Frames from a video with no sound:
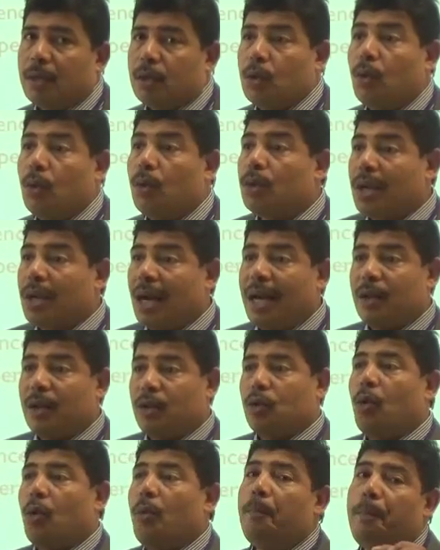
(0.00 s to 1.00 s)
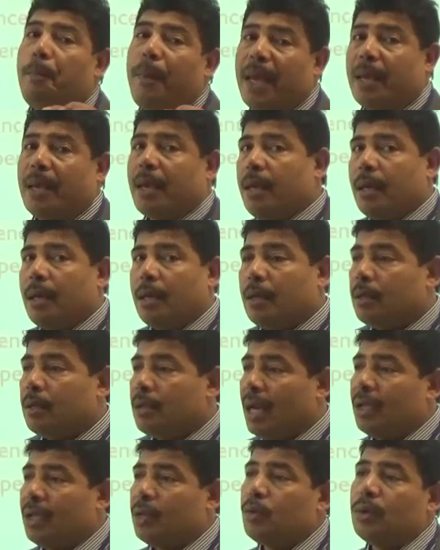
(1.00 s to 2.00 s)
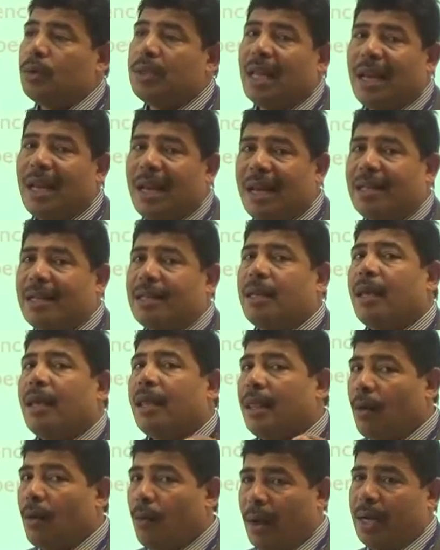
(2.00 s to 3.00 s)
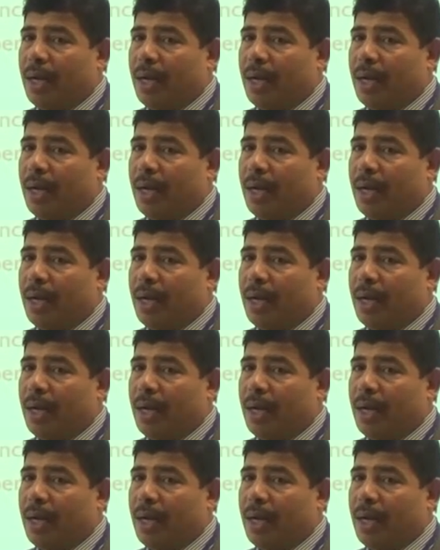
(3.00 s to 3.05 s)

So try to select the